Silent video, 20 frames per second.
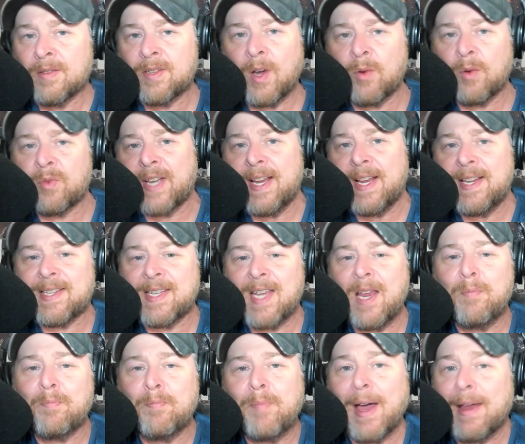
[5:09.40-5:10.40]
So
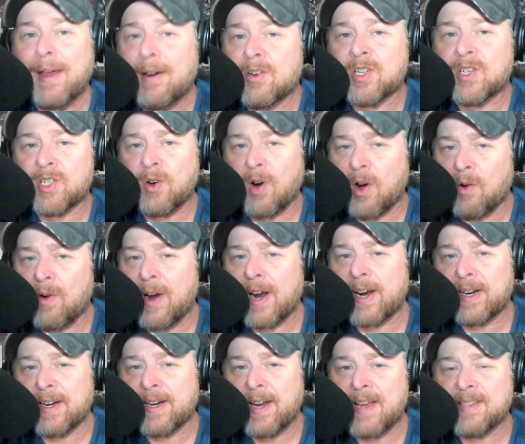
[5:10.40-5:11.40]
DC better start
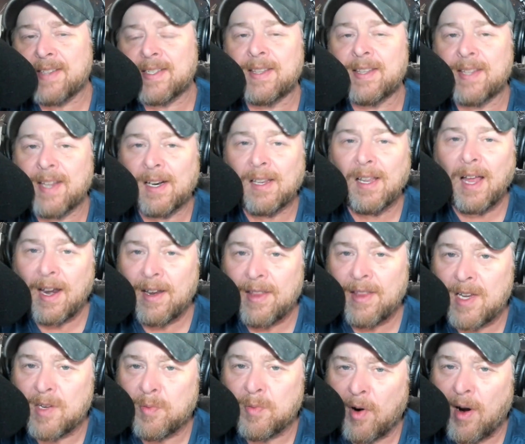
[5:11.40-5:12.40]
recognizing that a lot of
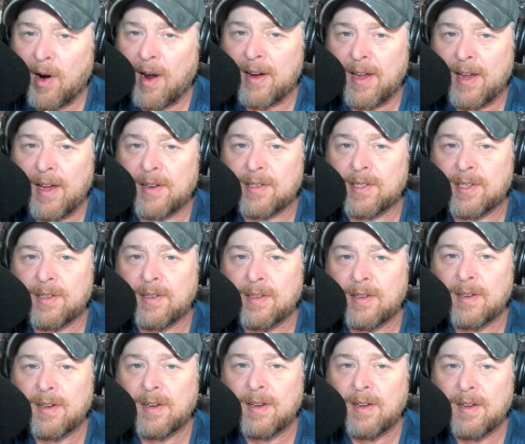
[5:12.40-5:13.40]
these products,
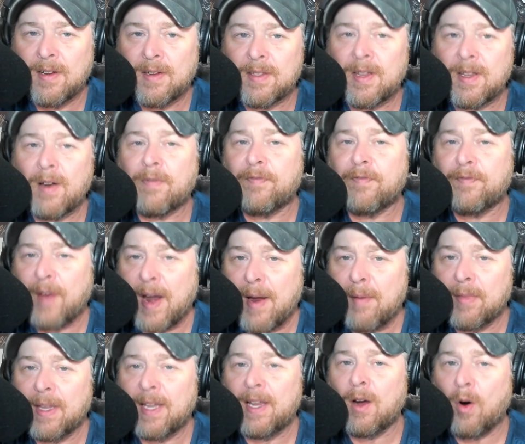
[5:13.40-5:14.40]
they're
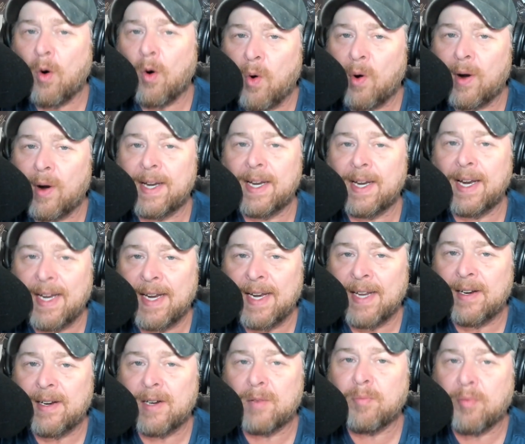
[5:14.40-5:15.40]

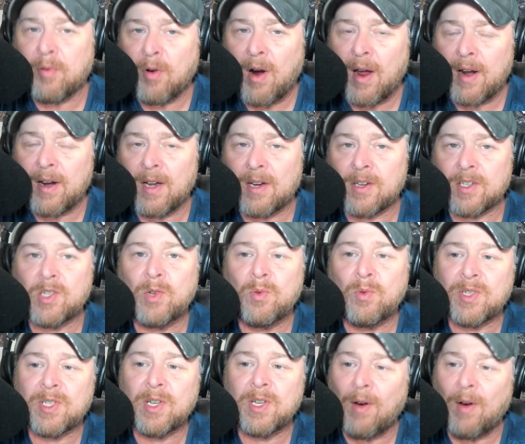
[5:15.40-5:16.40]
family-oriented products. You
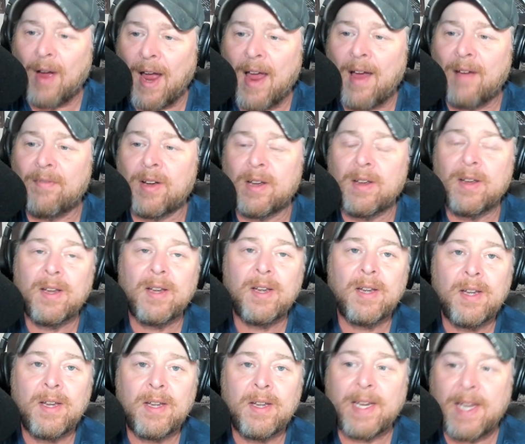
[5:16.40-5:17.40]
still have
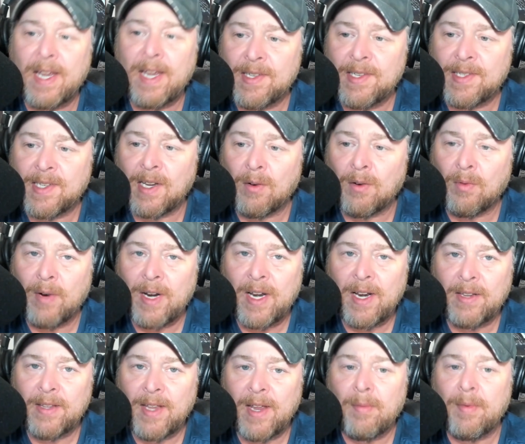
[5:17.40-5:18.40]
kids that are
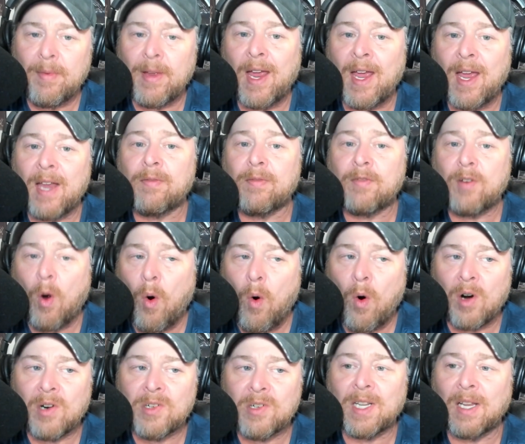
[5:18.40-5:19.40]
reading them, and of
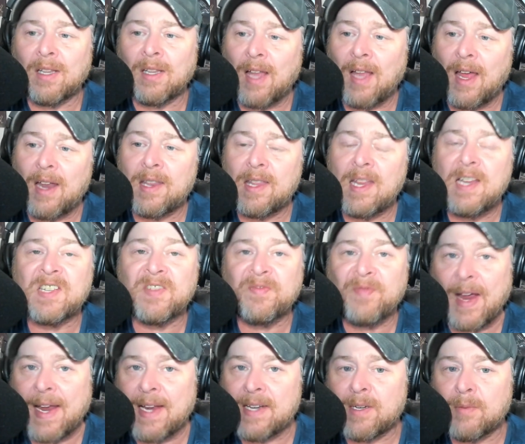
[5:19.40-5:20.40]
course, a lot of these
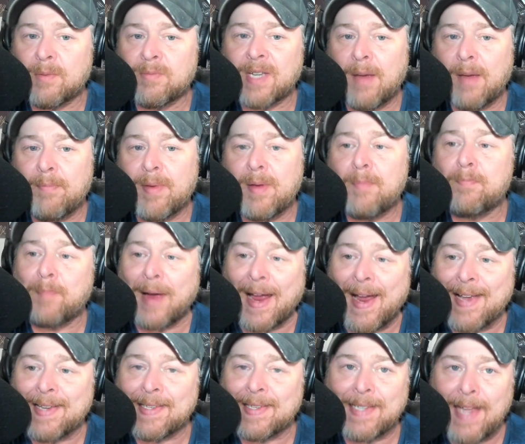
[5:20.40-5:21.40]
fandoms have been
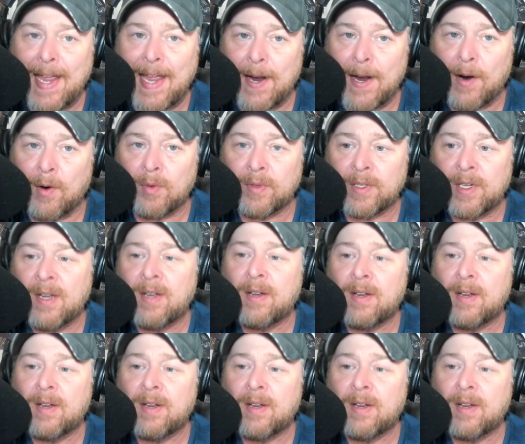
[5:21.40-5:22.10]
passed down